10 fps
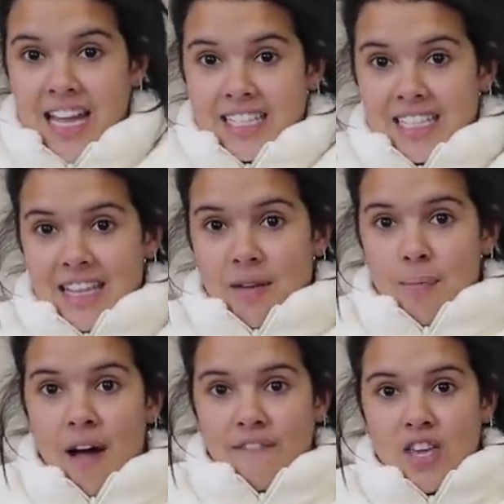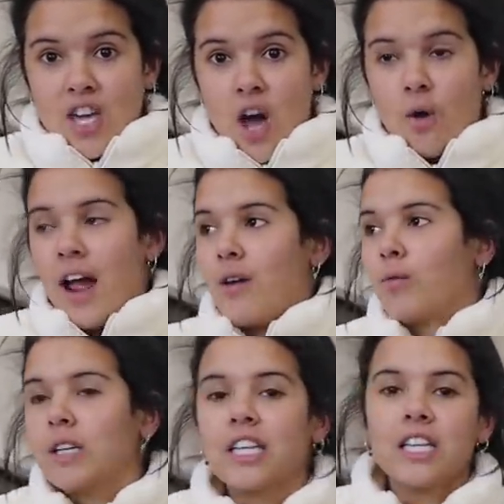It's this like puffy coat. I
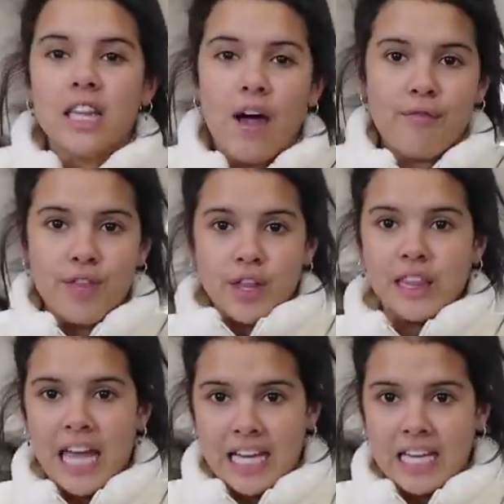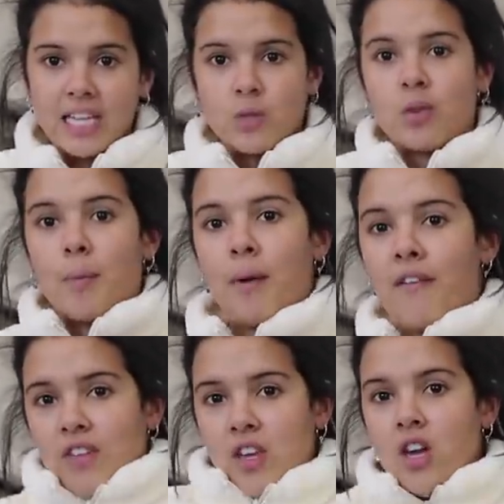really love the leggings with a
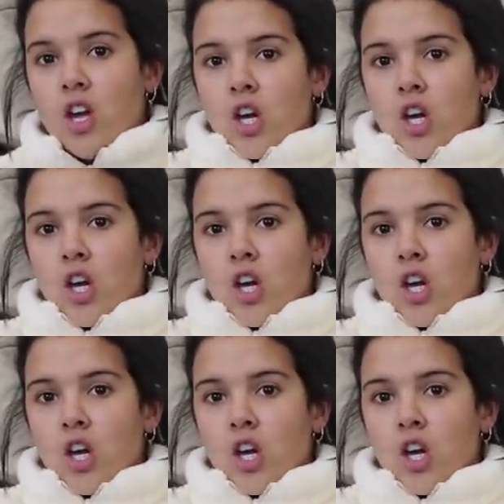puffy